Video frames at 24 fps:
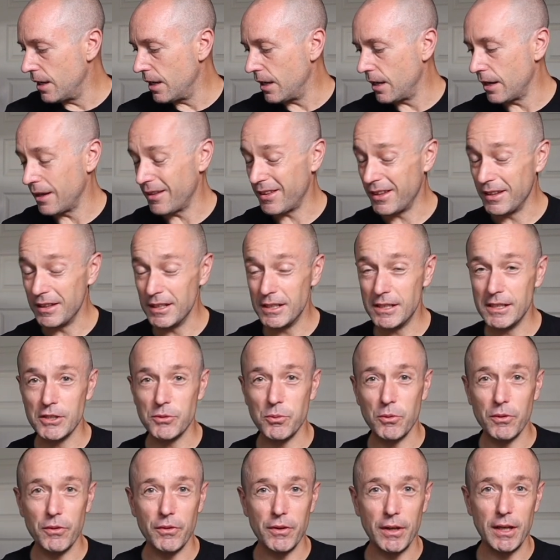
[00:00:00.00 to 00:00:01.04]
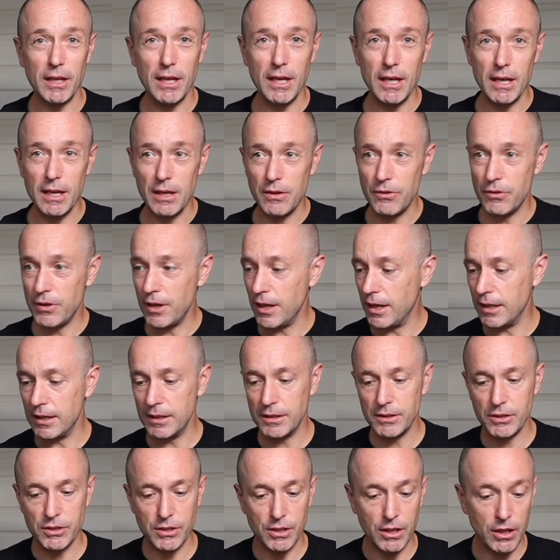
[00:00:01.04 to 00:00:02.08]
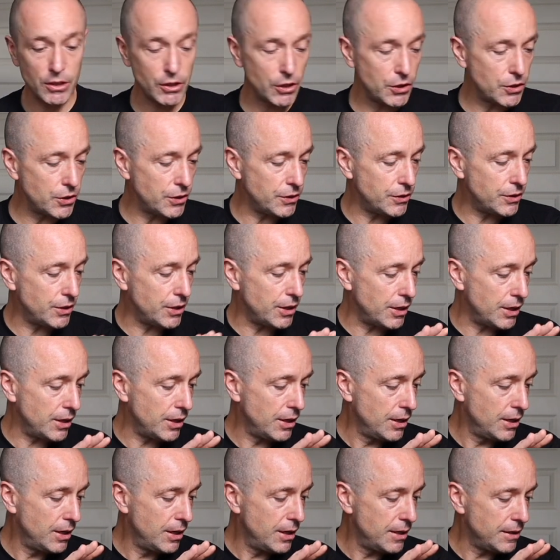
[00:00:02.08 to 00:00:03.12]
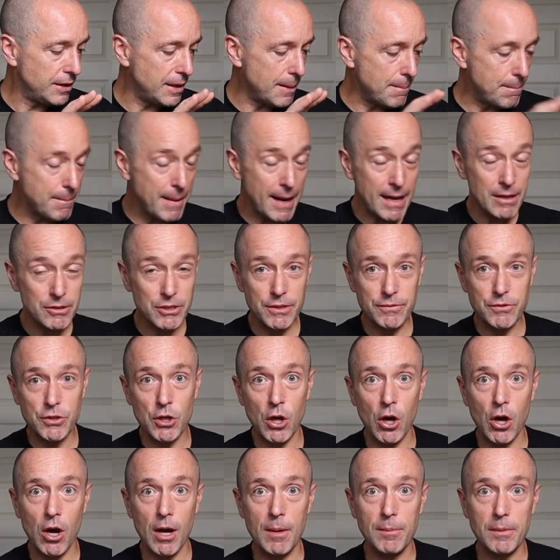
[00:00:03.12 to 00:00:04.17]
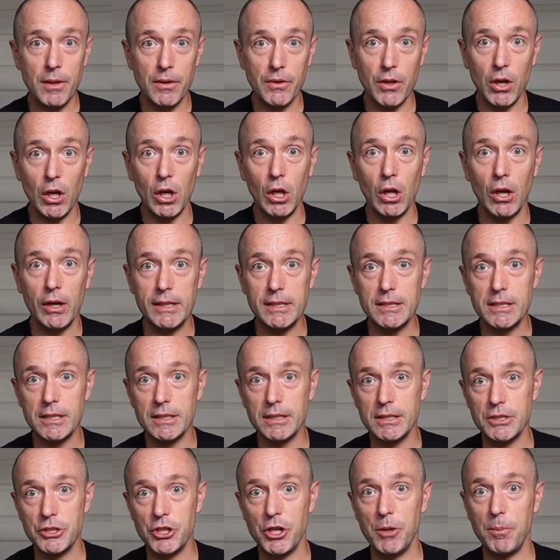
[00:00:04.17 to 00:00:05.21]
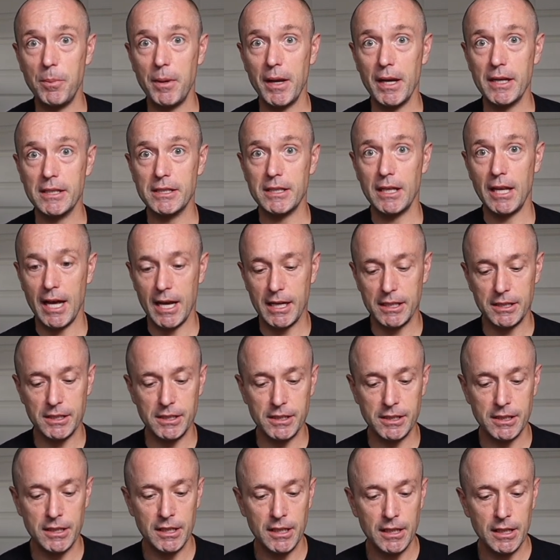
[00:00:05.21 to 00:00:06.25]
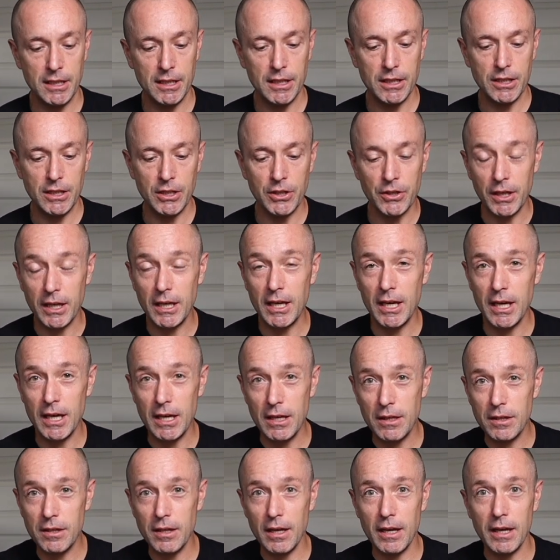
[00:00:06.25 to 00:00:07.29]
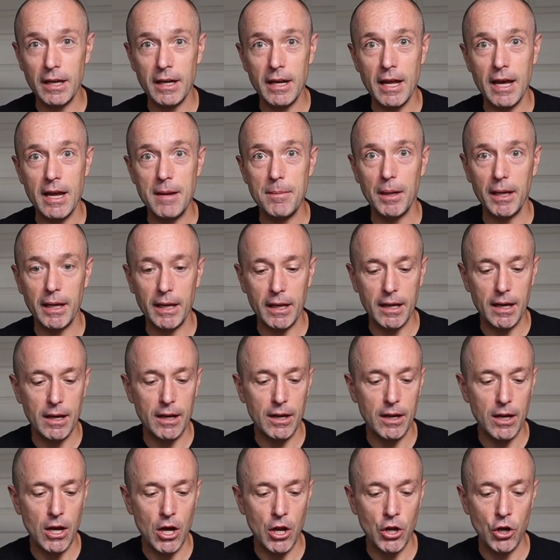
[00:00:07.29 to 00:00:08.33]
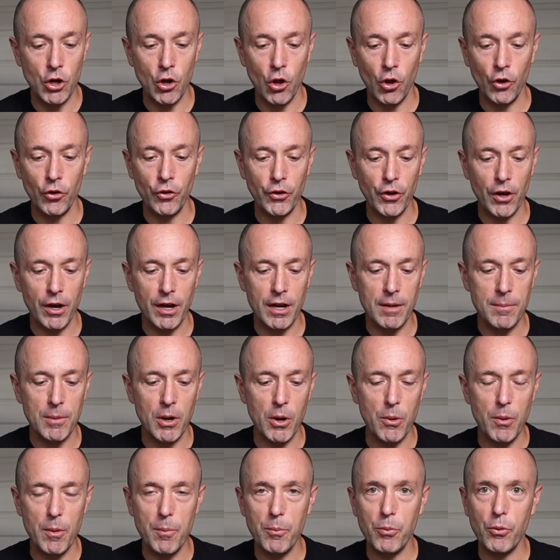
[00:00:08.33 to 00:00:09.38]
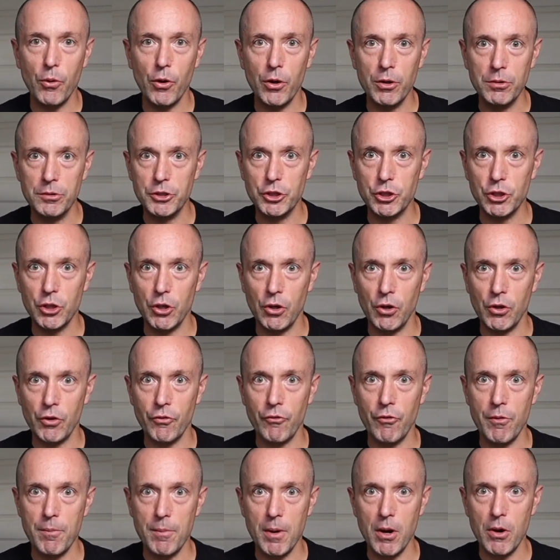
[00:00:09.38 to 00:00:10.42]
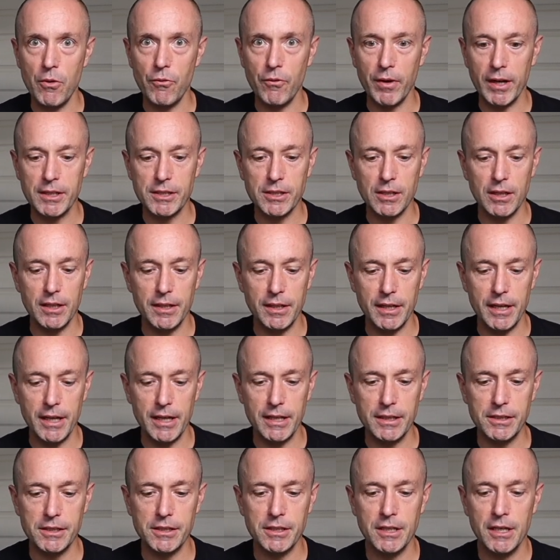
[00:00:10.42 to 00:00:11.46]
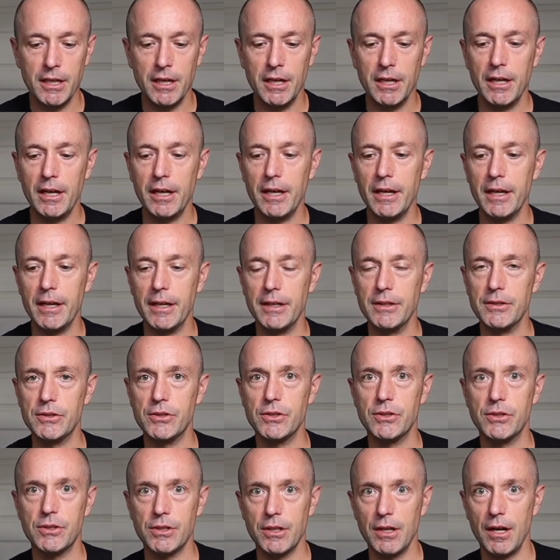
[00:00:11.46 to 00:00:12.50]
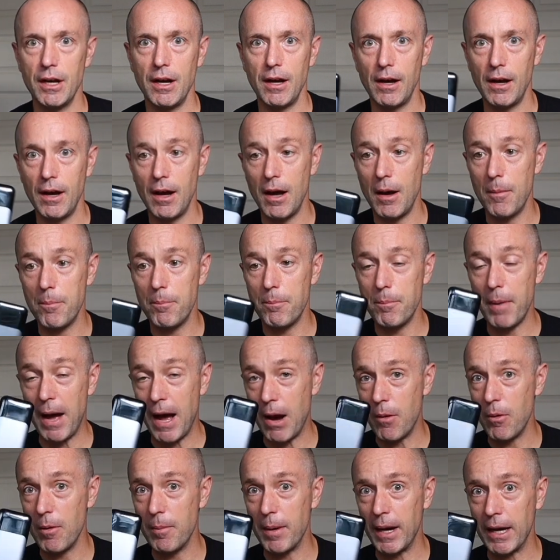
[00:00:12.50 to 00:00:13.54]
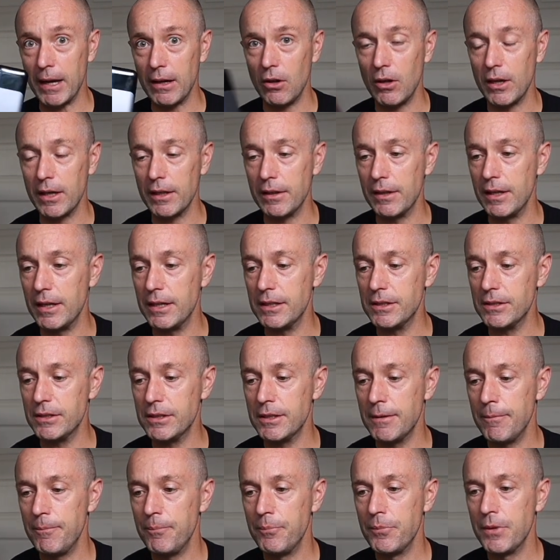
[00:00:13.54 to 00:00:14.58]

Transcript: And I think this is one of the key things, other than the amount of time that the light and the GPS last. The other key thing enabling a non-dynamo approach on a remote race like this is a power bank like this.